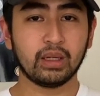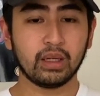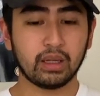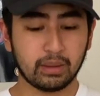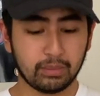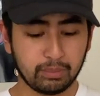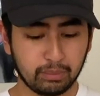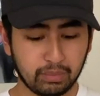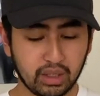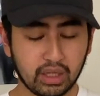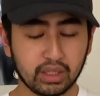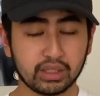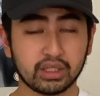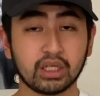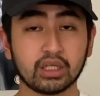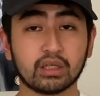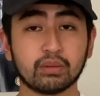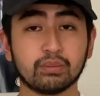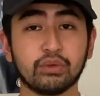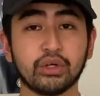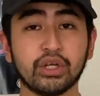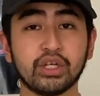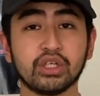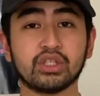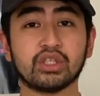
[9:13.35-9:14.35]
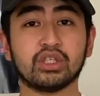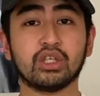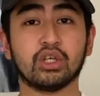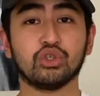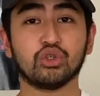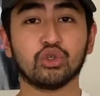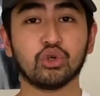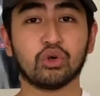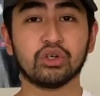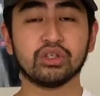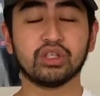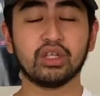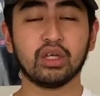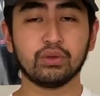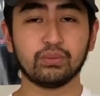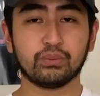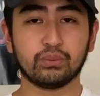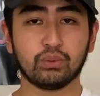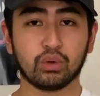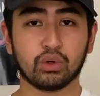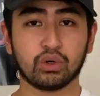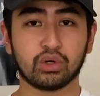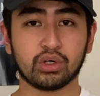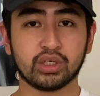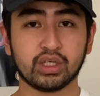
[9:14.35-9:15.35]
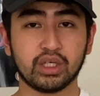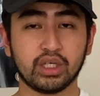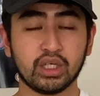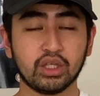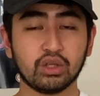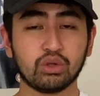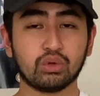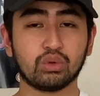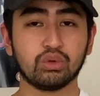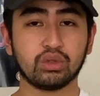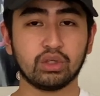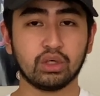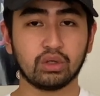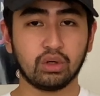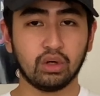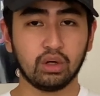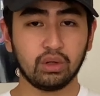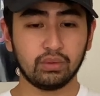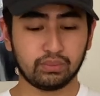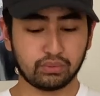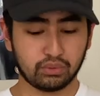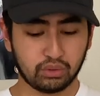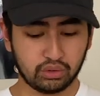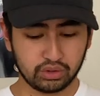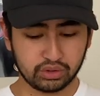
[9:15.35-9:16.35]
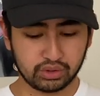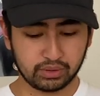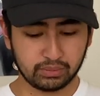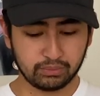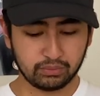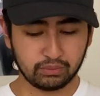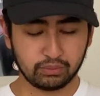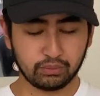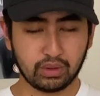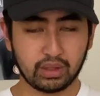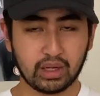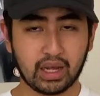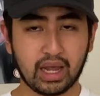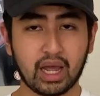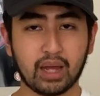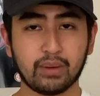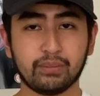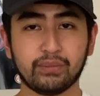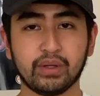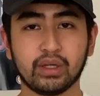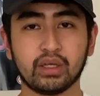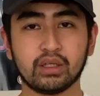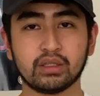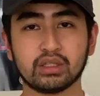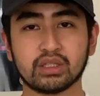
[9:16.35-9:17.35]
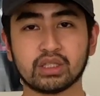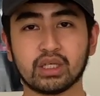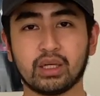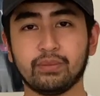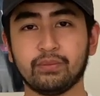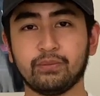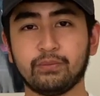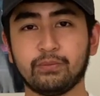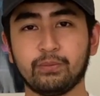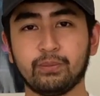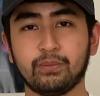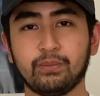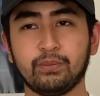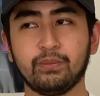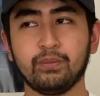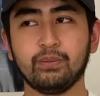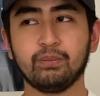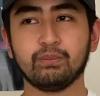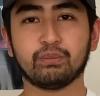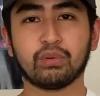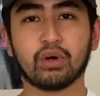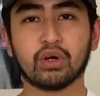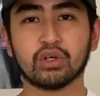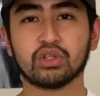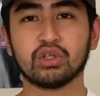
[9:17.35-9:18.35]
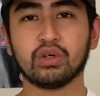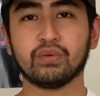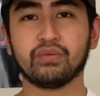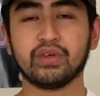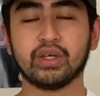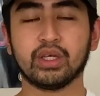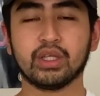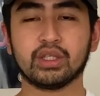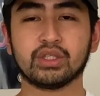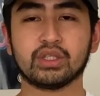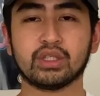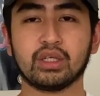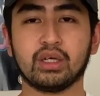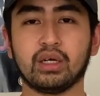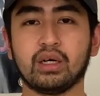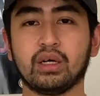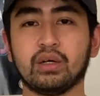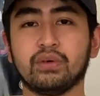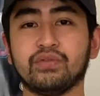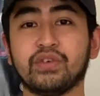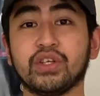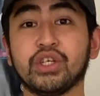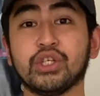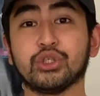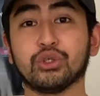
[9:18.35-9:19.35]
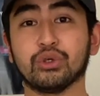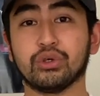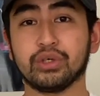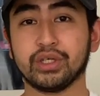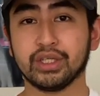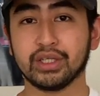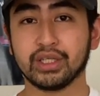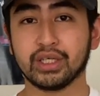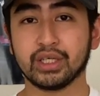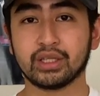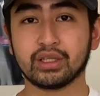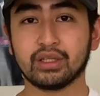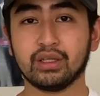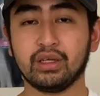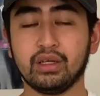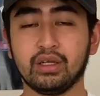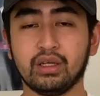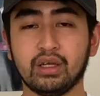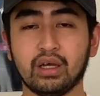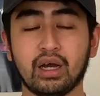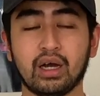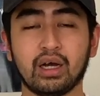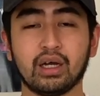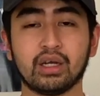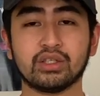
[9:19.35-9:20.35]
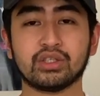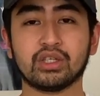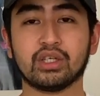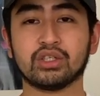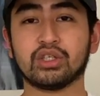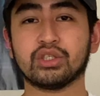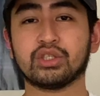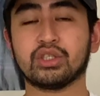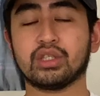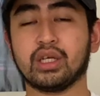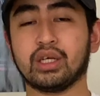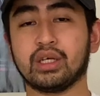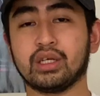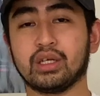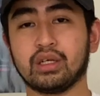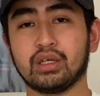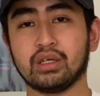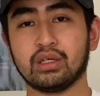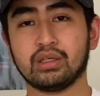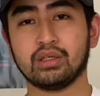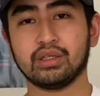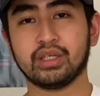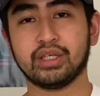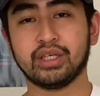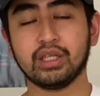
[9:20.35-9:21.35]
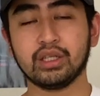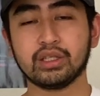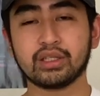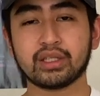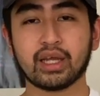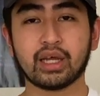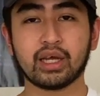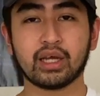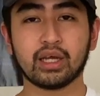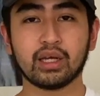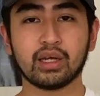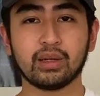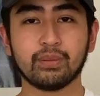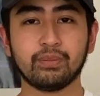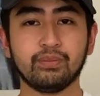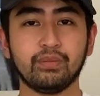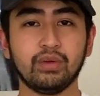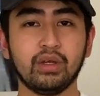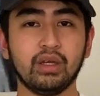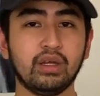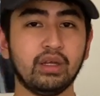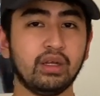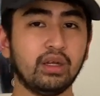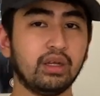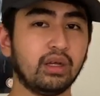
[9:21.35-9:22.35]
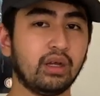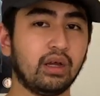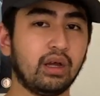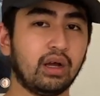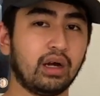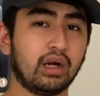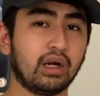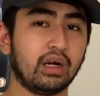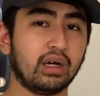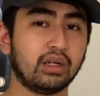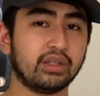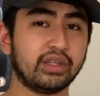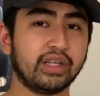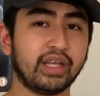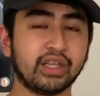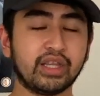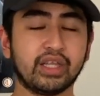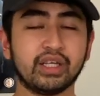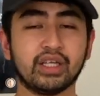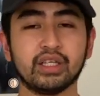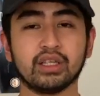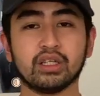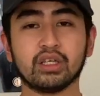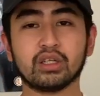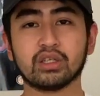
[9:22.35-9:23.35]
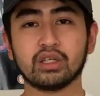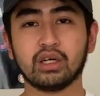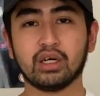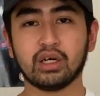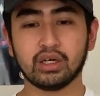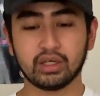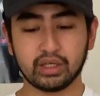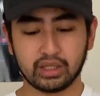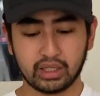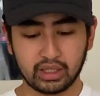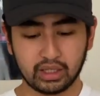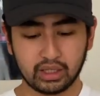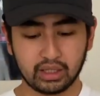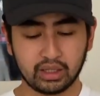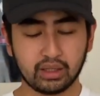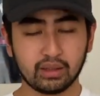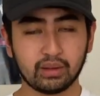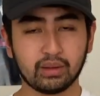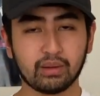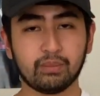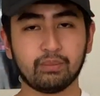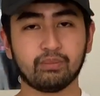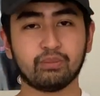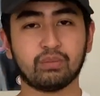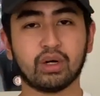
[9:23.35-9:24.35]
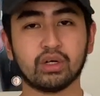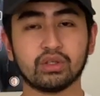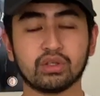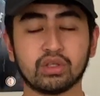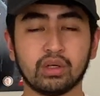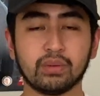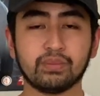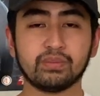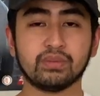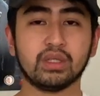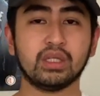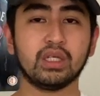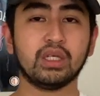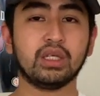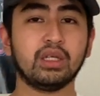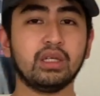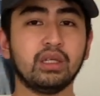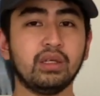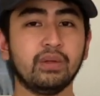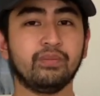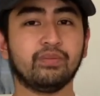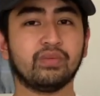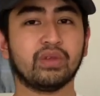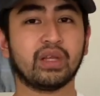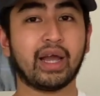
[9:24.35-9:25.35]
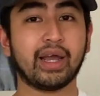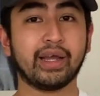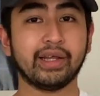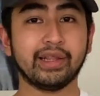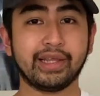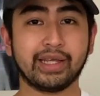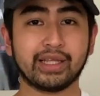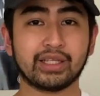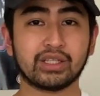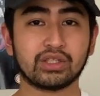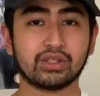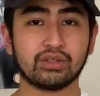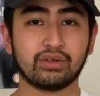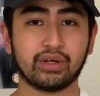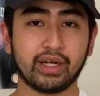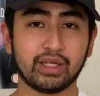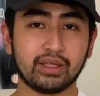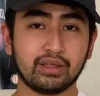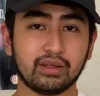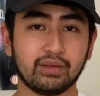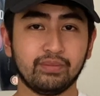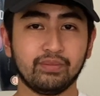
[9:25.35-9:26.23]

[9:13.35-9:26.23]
but it brings the Jordan 4 into the golf course, having some part of its feature in it, such as the heel tab, netting in the tongue, and part of the eyelets, right?